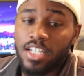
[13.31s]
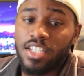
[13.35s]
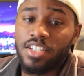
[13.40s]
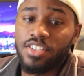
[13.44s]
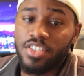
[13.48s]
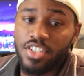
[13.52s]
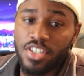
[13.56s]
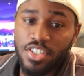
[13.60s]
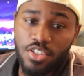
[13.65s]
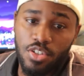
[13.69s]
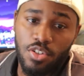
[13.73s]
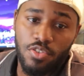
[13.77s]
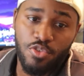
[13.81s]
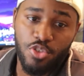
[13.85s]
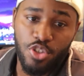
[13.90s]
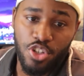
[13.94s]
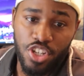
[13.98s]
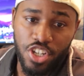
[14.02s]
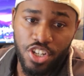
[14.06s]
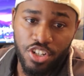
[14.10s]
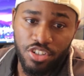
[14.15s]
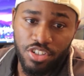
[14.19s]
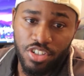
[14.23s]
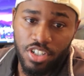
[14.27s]
Just over a
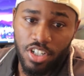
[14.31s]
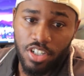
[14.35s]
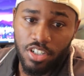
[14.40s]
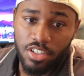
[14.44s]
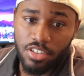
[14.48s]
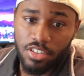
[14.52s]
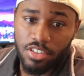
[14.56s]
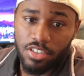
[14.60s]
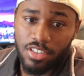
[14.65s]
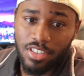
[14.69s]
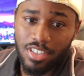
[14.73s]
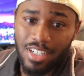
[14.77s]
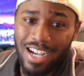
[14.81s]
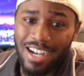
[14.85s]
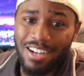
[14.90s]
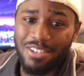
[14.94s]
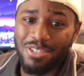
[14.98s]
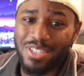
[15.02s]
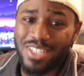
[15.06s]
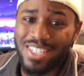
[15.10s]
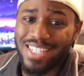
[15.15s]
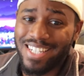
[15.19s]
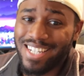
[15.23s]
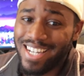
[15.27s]
year ago, I
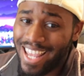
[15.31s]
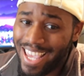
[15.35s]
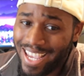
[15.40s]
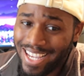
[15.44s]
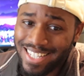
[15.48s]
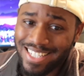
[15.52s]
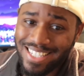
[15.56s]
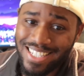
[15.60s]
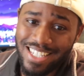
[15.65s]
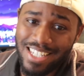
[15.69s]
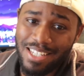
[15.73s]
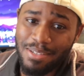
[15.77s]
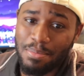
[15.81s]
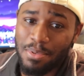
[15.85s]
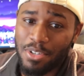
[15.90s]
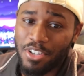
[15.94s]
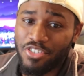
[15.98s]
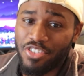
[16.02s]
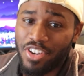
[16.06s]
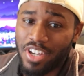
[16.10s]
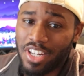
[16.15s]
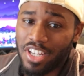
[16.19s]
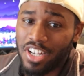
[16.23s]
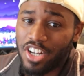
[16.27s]
was neck deep in
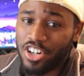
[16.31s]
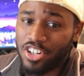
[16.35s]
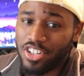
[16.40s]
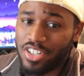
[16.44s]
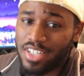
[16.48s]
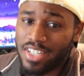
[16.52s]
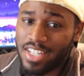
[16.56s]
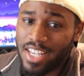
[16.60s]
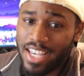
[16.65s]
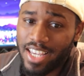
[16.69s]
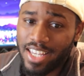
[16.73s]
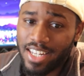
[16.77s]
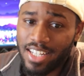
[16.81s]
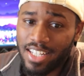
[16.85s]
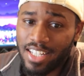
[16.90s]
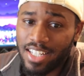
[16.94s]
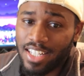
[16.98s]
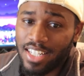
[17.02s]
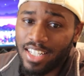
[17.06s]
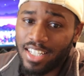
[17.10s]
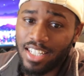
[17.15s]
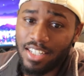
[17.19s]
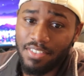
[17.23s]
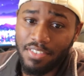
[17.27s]
credit card debt,
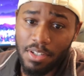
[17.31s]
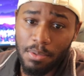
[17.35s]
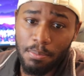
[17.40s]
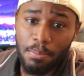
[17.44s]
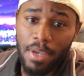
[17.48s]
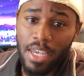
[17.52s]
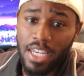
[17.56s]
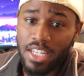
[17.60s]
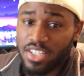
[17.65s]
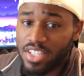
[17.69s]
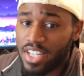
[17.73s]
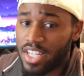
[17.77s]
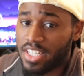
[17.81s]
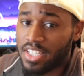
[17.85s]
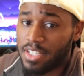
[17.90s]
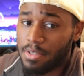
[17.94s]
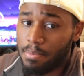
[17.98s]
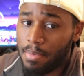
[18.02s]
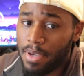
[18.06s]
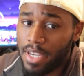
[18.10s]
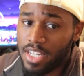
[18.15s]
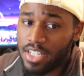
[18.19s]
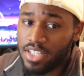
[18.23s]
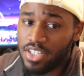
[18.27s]
living paycheck to
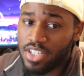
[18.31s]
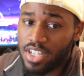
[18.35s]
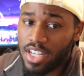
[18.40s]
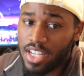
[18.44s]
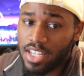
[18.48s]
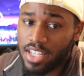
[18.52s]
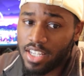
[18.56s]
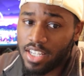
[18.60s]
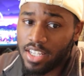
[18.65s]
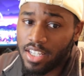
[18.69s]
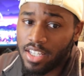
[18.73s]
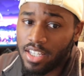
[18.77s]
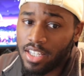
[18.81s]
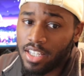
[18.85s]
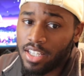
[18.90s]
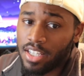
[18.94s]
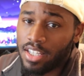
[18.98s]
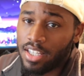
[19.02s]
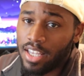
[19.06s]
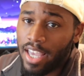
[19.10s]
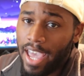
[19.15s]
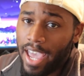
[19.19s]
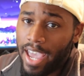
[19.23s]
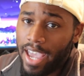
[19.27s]
paycheck,
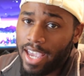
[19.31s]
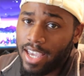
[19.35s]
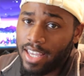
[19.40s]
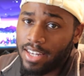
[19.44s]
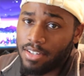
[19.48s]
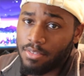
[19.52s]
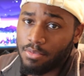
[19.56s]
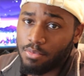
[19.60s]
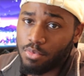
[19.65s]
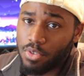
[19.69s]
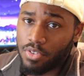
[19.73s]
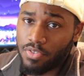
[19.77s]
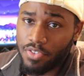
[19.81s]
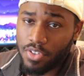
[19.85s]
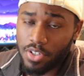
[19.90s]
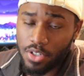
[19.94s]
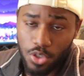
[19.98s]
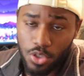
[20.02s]
and with a